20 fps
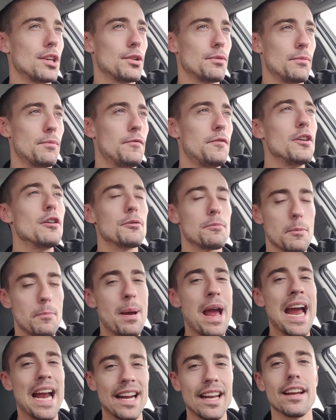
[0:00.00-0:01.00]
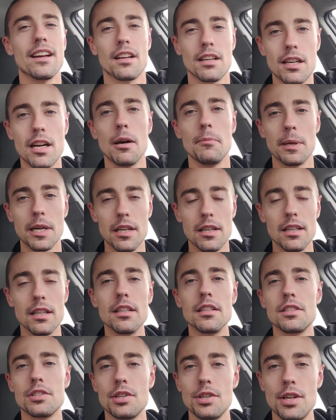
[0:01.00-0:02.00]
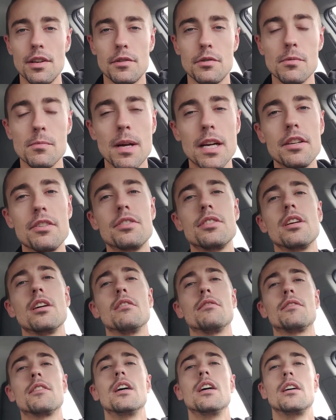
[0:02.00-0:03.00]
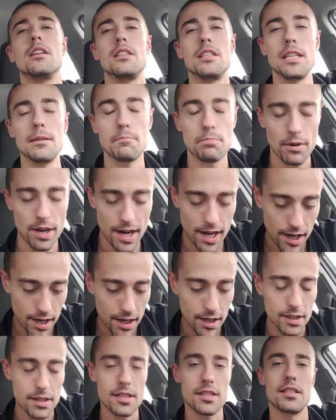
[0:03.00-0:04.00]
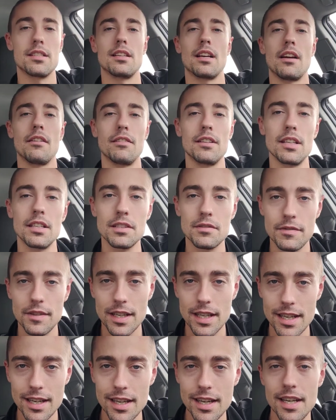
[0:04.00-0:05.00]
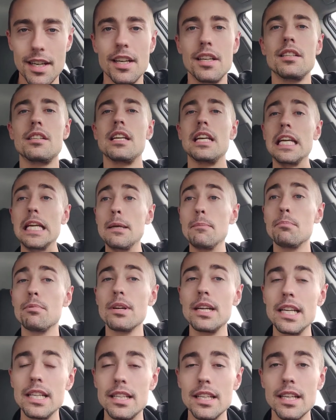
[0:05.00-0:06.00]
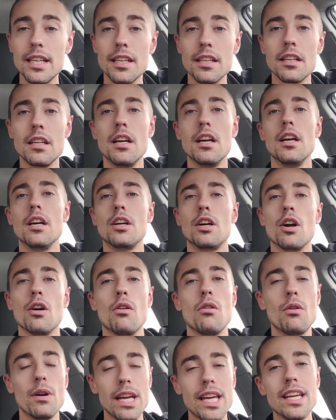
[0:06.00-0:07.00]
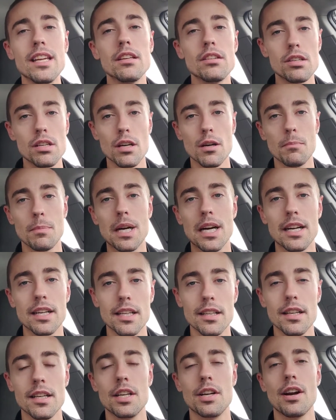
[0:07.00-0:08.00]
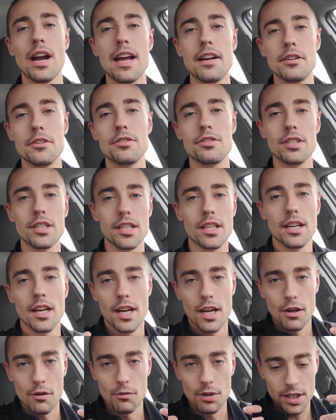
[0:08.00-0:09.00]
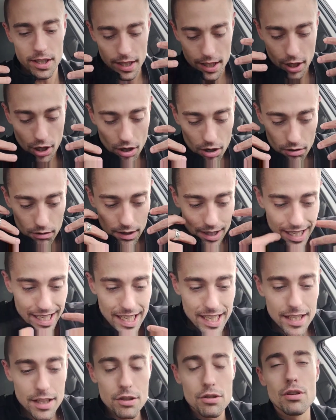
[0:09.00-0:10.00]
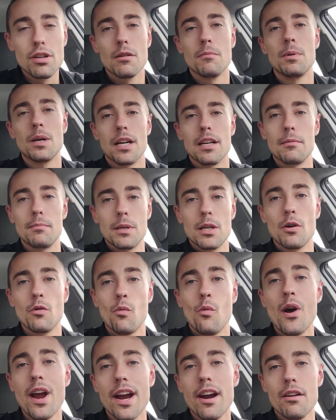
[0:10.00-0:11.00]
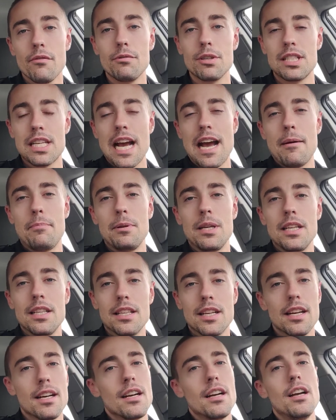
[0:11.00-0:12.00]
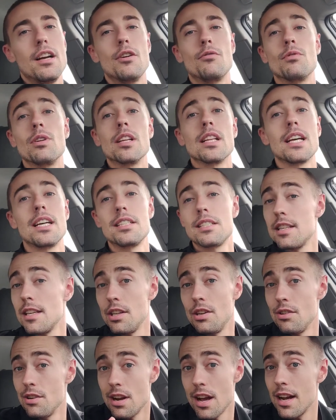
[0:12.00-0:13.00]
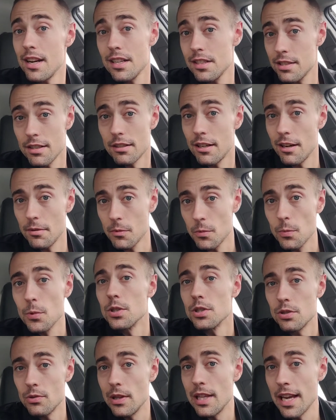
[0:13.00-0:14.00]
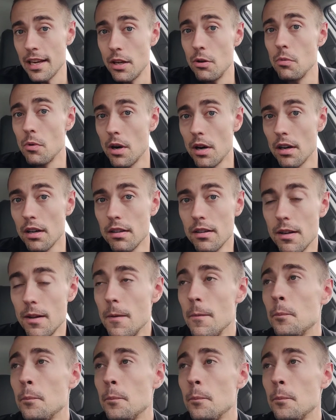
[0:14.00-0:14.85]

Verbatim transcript: you feel the panic coming on, so you have to remind yourself: deep breaths, everything's fine. Keep breathing. Go into your body. Let your energy really go into your body. Be aware of what's happening there. Realize that you're not as uncomfortable as you think you are,